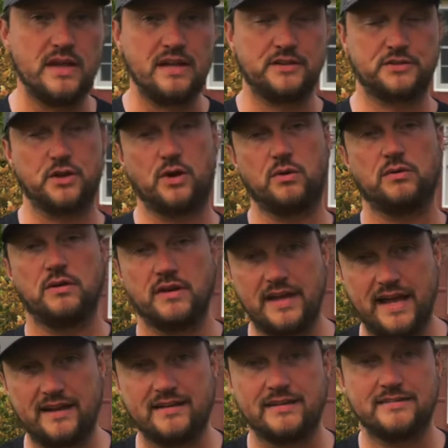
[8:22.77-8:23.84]
So
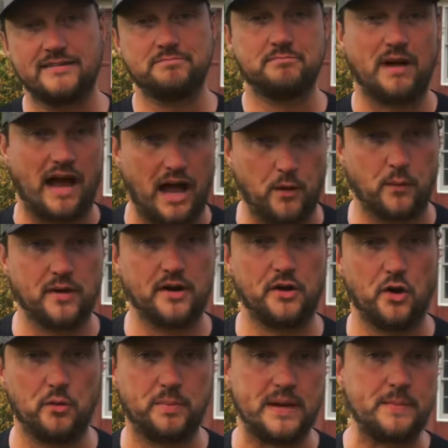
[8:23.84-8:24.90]
again, I want to
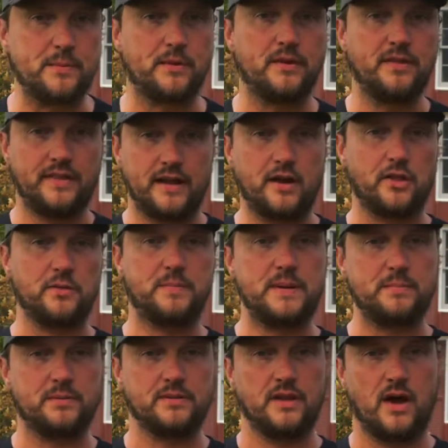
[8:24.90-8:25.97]
know people that other
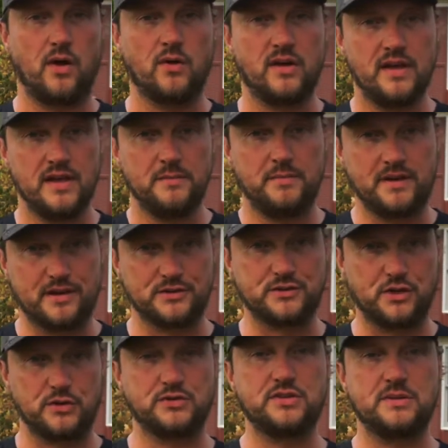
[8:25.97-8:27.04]
people know, because
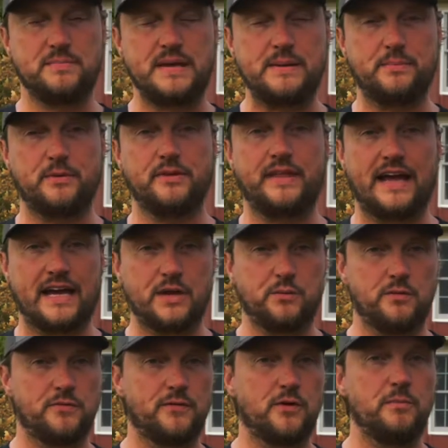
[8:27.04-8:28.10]
those are the people that can
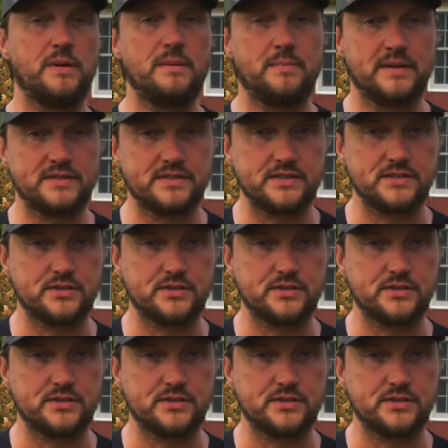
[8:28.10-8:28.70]
refer me business.